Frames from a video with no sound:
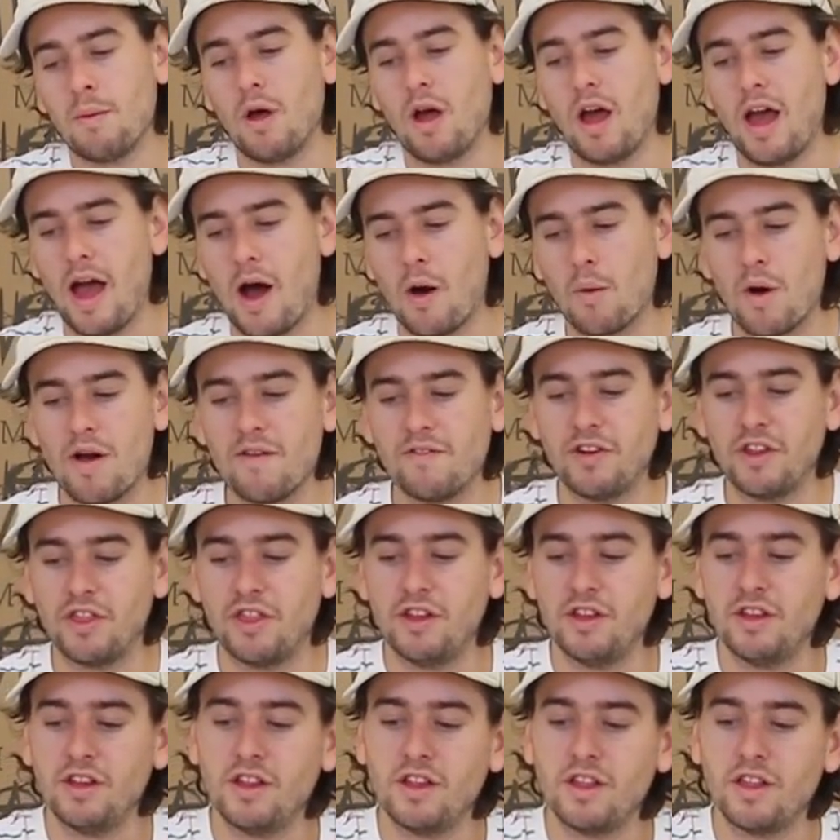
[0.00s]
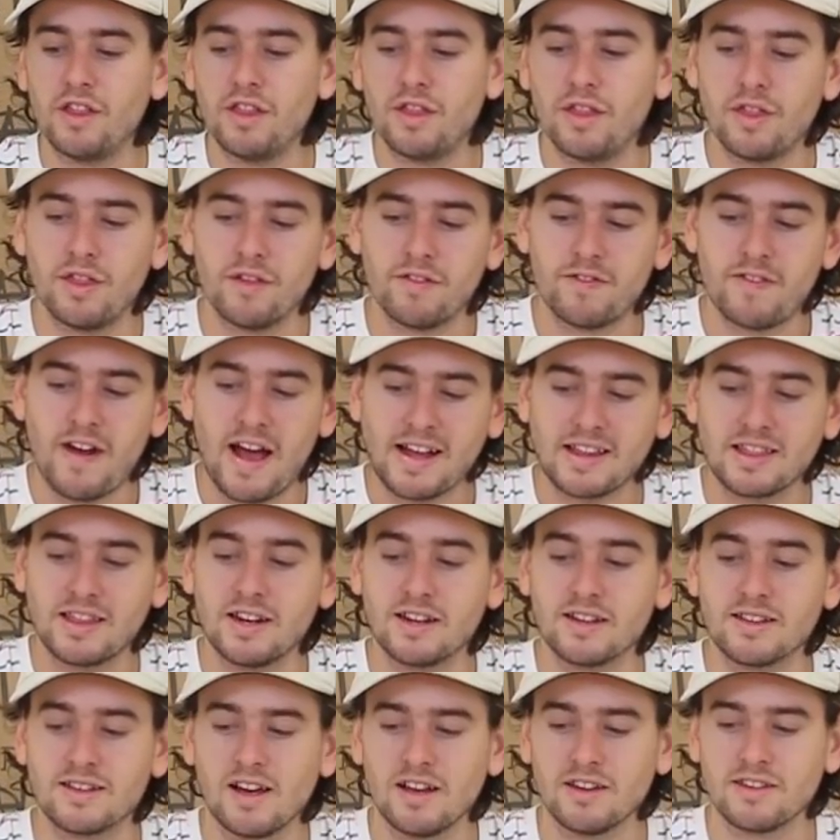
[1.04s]
However, the fact
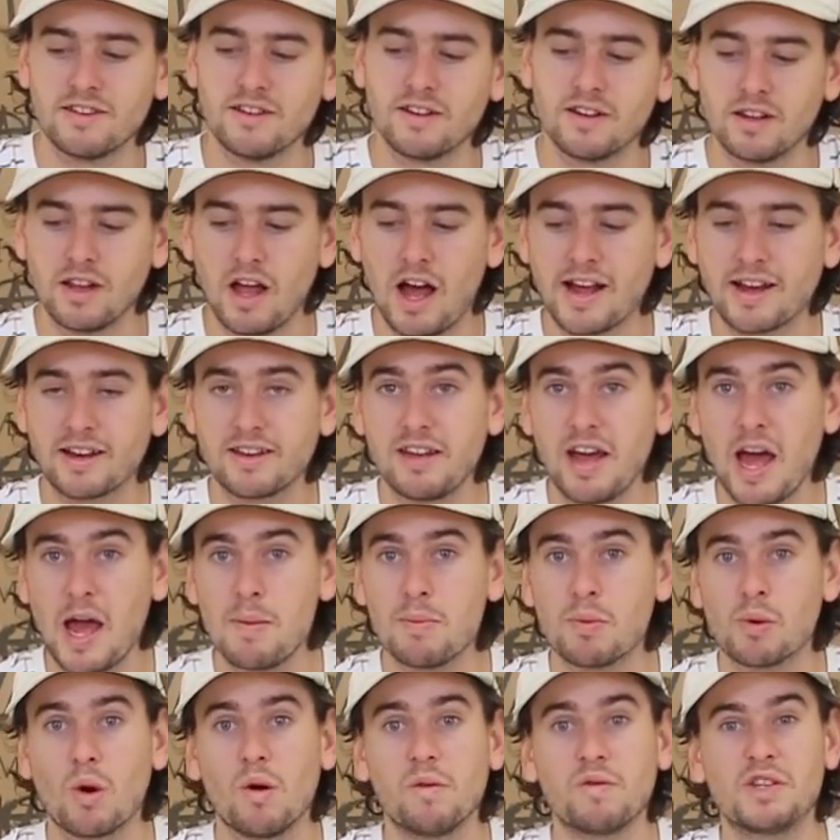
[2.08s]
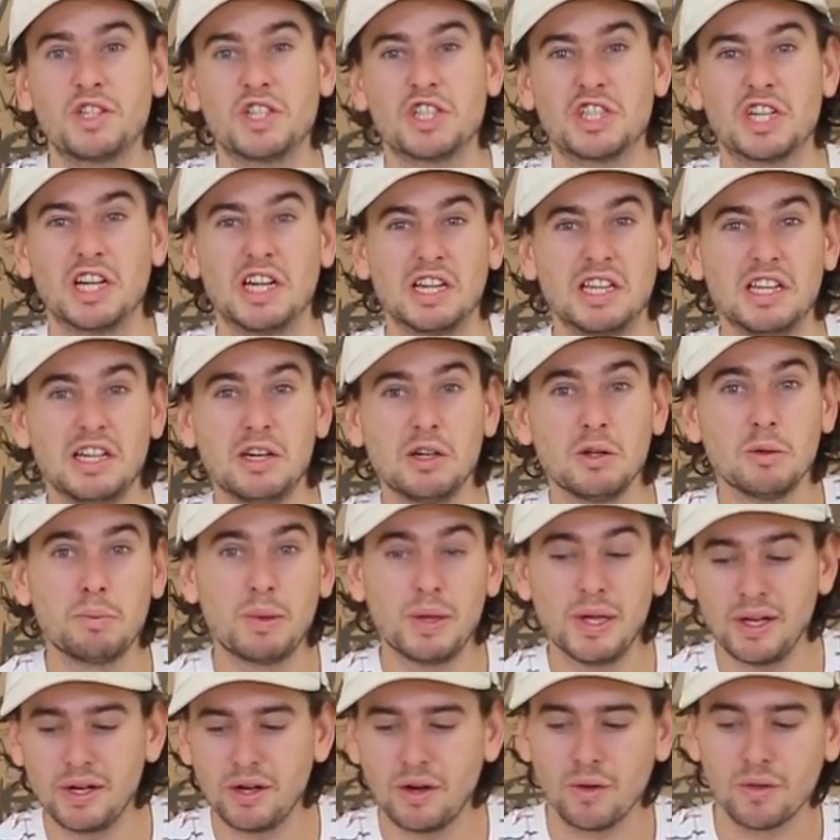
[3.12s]
that it doesn't like taper off just a little
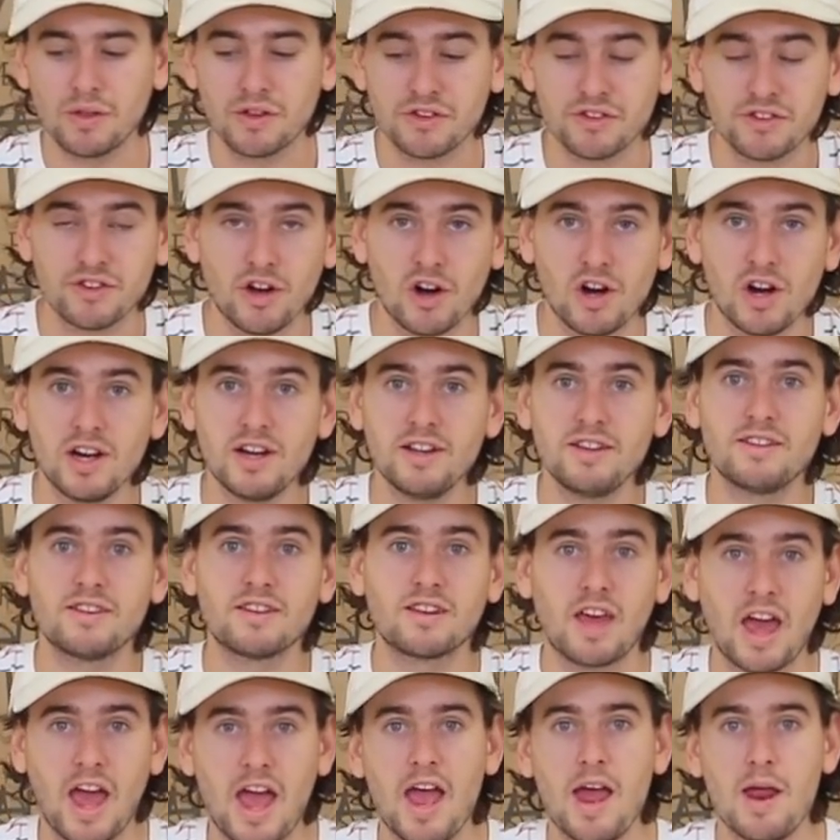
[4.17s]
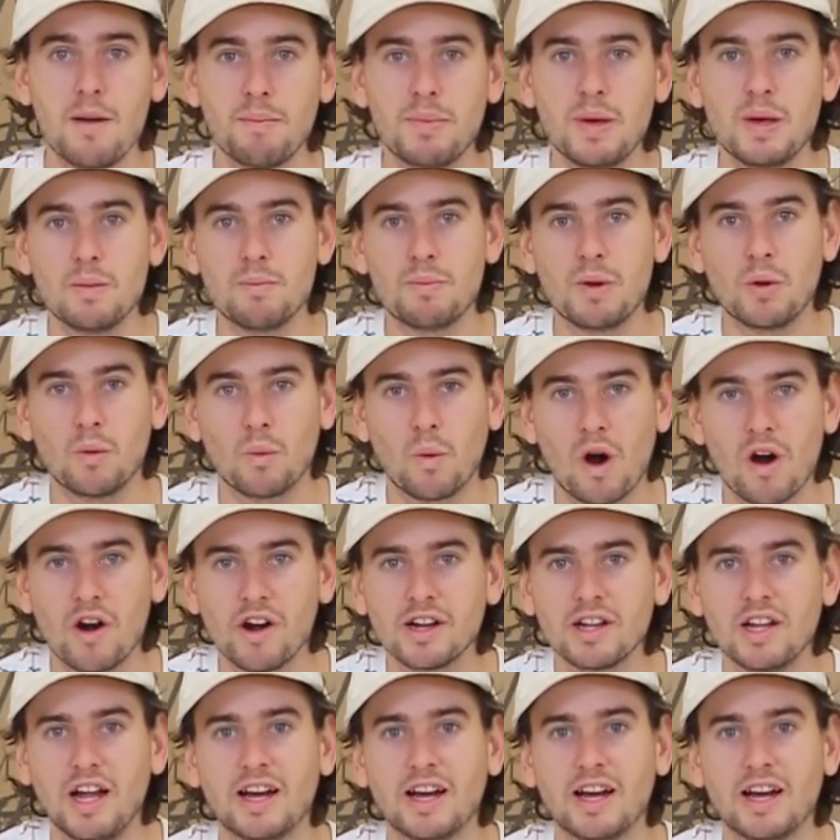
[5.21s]
bit on the sides can be a bit worrying.